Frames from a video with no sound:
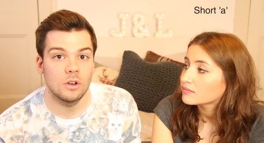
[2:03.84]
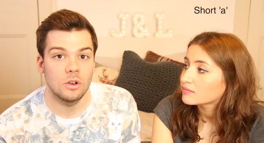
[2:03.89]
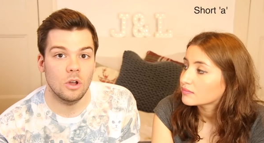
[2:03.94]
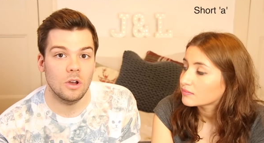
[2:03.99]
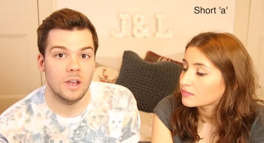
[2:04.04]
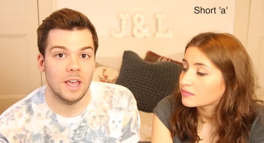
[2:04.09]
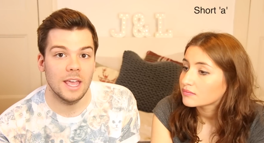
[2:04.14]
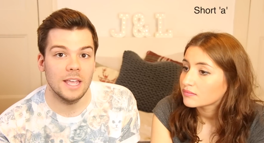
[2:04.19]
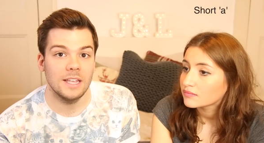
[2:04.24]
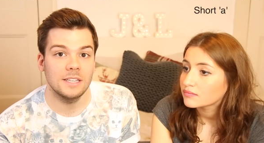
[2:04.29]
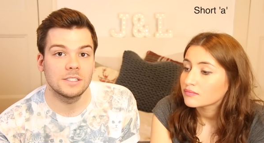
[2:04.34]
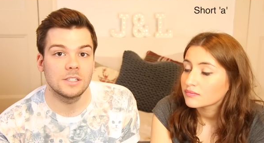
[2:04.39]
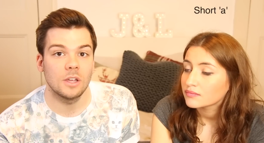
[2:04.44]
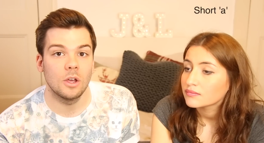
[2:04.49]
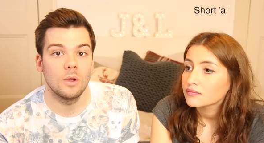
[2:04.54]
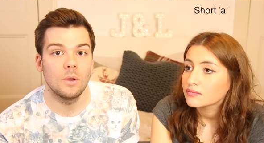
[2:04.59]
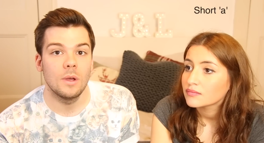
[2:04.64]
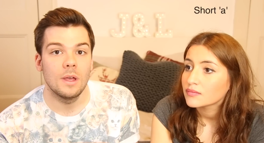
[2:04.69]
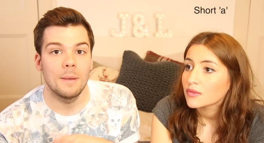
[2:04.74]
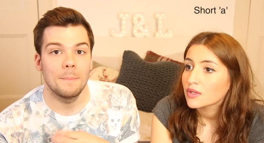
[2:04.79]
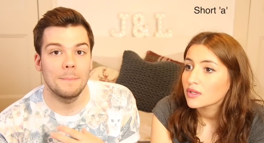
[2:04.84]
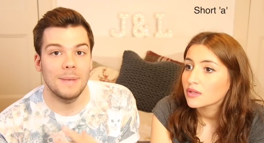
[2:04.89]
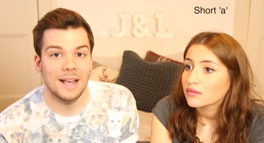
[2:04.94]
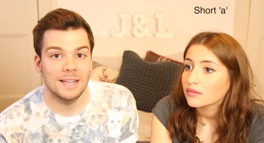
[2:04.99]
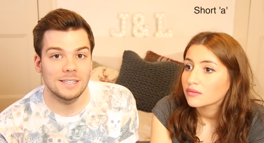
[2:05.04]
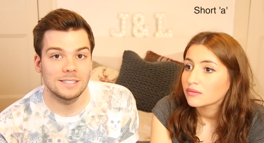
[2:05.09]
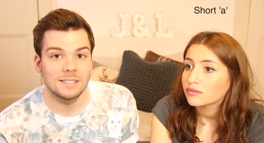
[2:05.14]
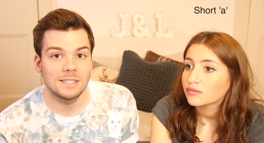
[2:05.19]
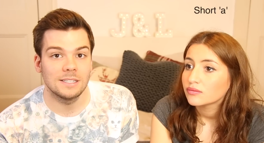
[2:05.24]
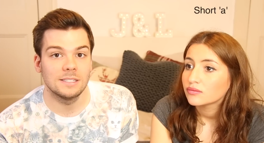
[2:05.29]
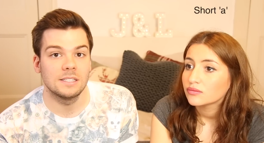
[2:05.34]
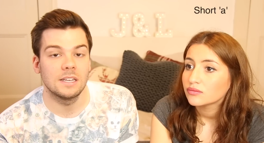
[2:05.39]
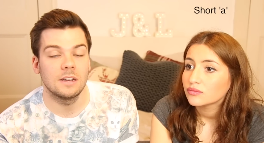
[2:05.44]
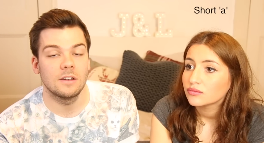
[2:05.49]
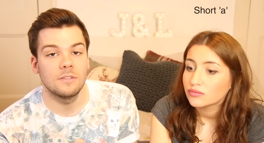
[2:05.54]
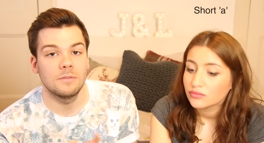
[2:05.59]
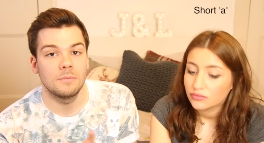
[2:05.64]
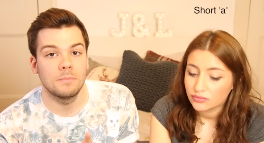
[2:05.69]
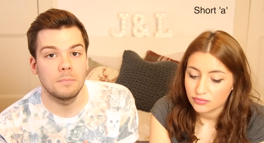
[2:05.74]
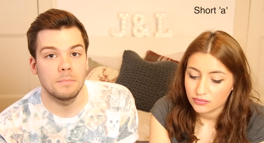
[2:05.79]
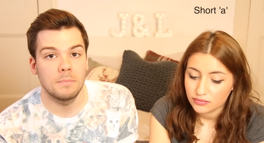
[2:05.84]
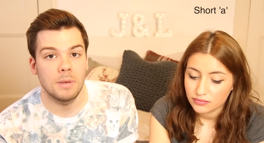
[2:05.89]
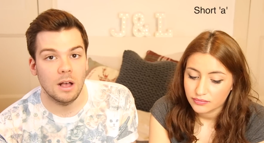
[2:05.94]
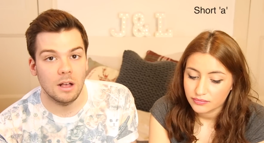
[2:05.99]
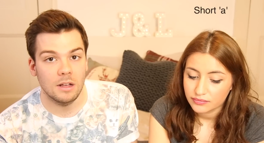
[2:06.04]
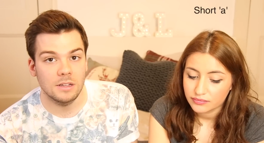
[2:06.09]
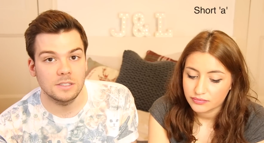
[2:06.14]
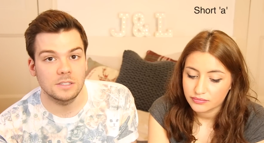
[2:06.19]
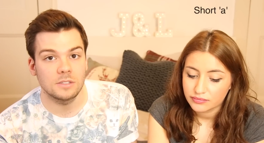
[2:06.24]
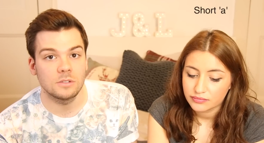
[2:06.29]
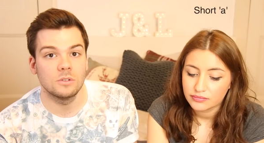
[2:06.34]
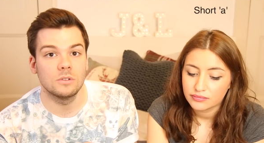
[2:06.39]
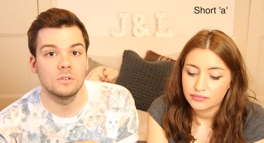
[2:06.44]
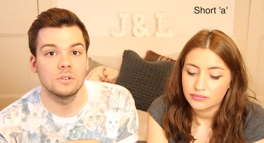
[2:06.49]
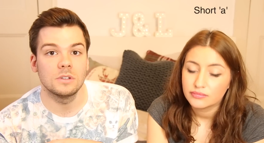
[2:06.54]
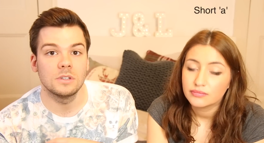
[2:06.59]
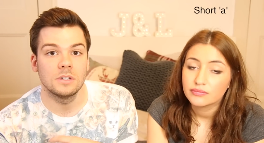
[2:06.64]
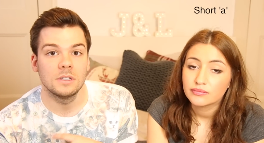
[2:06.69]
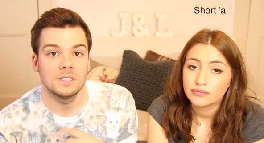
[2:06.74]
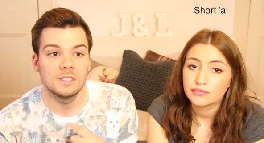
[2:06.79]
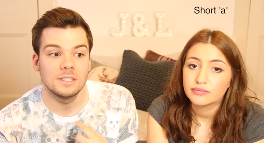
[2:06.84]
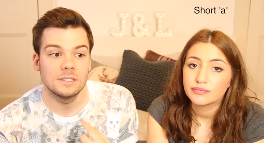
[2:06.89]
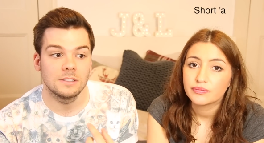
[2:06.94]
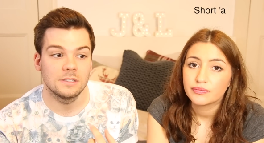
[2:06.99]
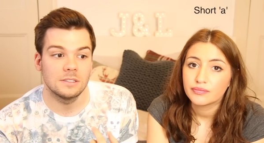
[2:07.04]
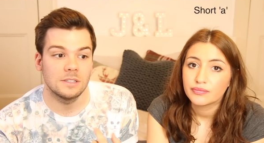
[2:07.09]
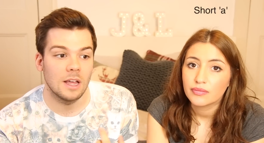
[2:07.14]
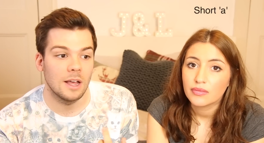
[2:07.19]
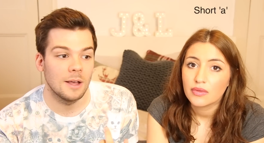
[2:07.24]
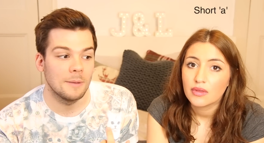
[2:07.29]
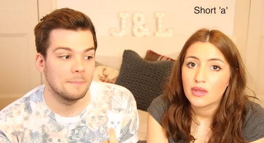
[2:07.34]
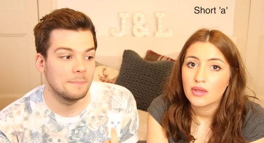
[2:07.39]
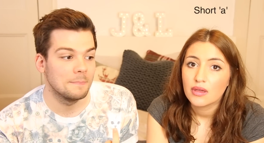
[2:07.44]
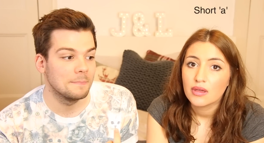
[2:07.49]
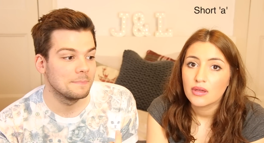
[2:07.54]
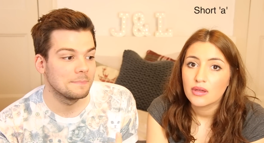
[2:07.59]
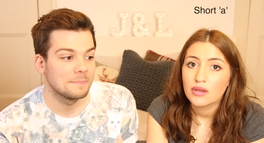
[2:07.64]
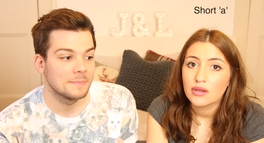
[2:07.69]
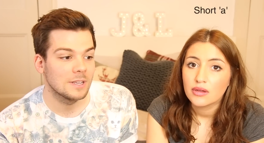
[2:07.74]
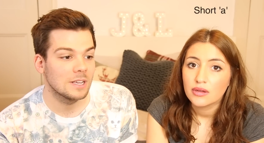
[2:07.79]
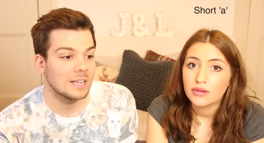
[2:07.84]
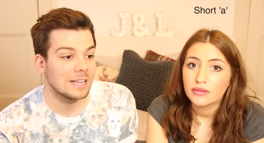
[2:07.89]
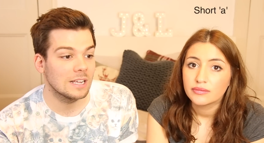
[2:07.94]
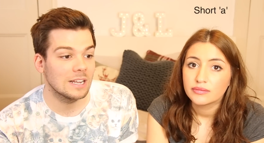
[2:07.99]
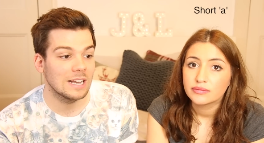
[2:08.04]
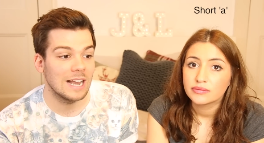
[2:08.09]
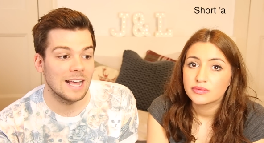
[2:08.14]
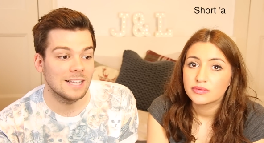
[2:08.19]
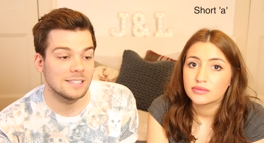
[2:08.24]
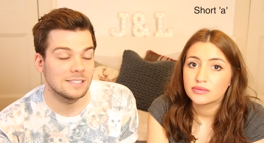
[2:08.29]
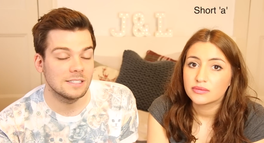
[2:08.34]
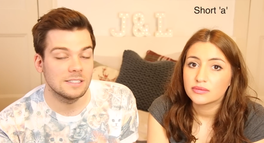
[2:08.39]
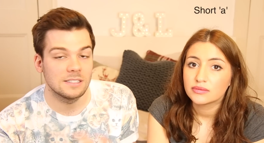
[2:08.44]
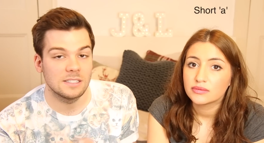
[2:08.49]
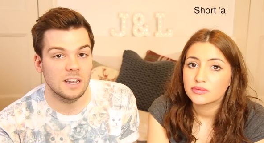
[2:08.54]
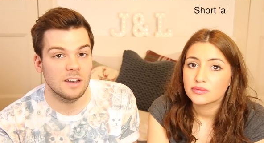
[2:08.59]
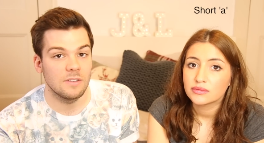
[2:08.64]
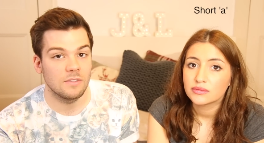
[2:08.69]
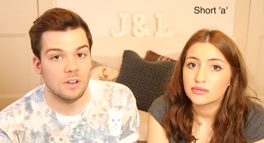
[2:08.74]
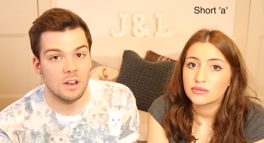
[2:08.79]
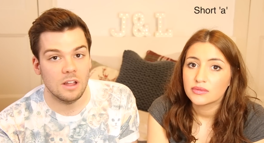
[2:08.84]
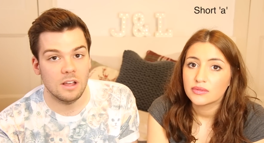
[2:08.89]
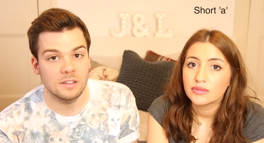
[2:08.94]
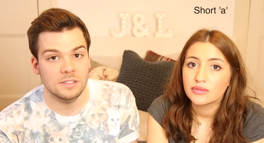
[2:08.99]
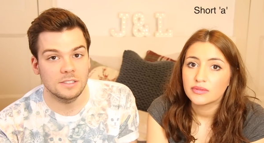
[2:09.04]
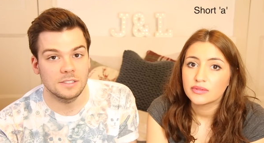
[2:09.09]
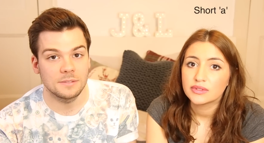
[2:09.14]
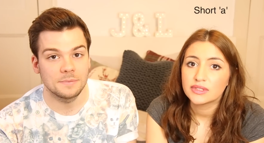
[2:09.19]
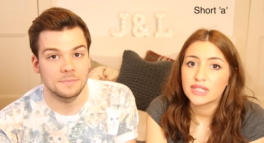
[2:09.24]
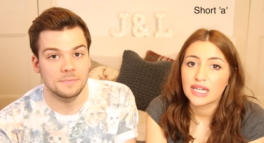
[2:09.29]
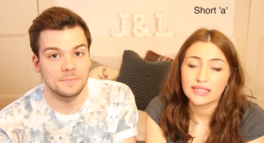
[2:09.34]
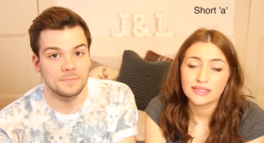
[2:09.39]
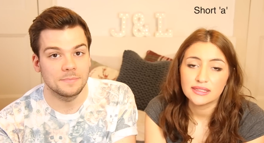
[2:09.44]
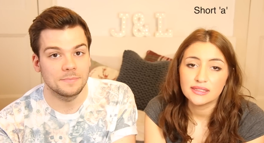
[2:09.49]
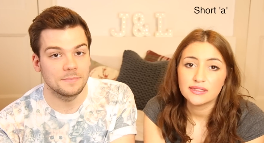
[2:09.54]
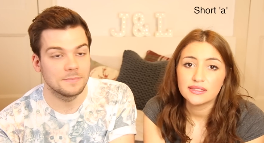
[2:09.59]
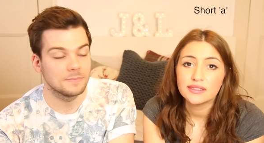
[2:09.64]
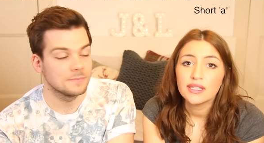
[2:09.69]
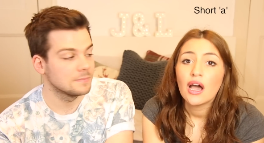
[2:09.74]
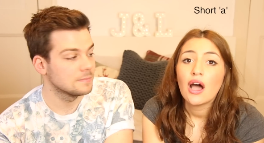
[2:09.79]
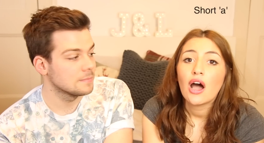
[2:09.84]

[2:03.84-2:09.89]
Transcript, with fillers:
Speaker 1: than long A. So past instead of past or um, glass instead of glass. Dance.